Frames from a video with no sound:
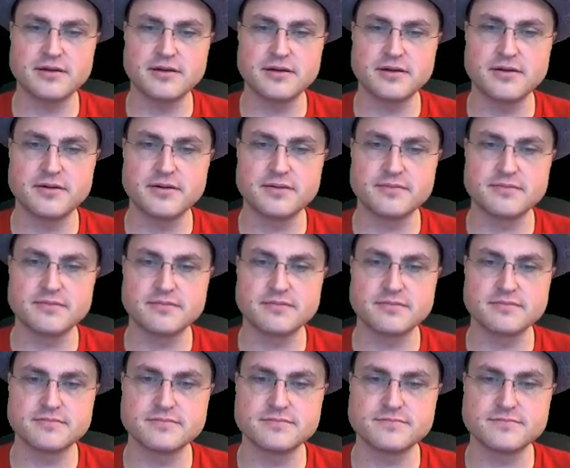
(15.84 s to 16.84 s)

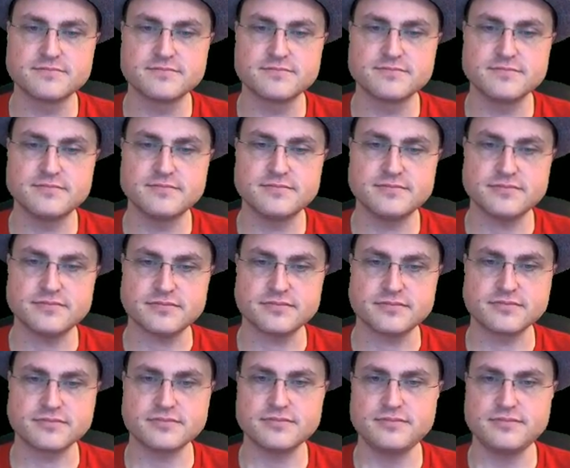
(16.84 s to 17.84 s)

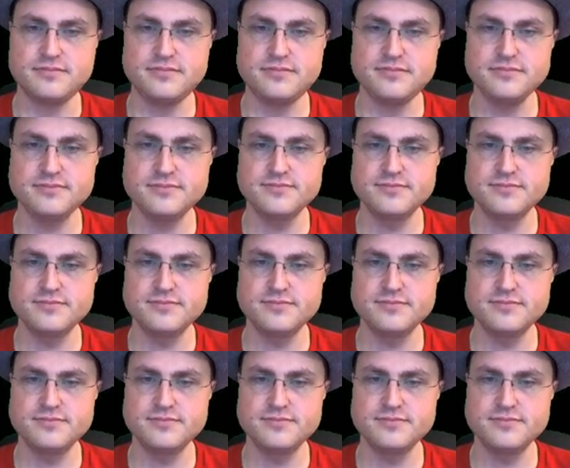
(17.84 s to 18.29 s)
(silence)